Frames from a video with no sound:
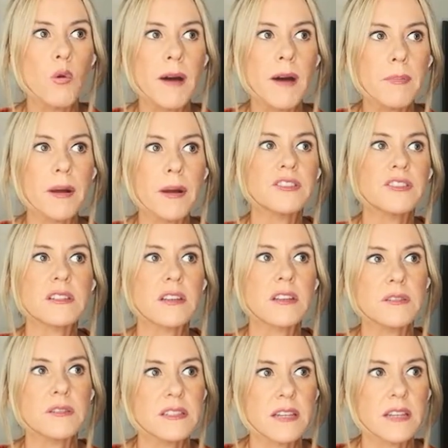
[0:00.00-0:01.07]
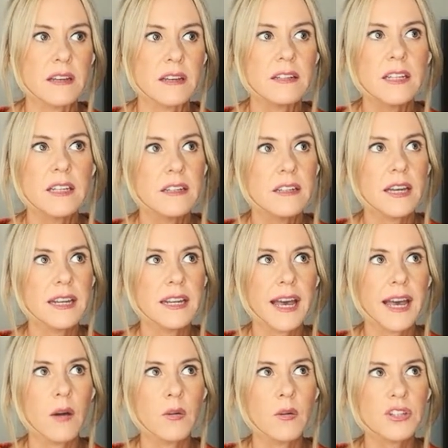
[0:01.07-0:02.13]
up, I'll just go sing an
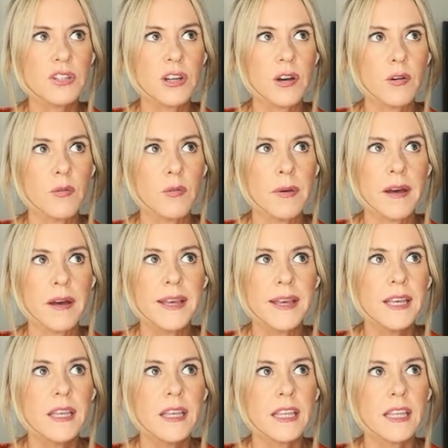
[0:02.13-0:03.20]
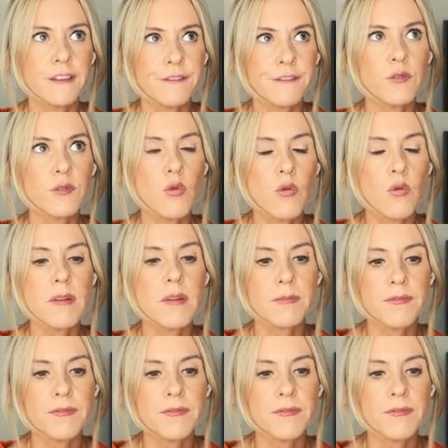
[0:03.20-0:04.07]
hour show. But if you warm up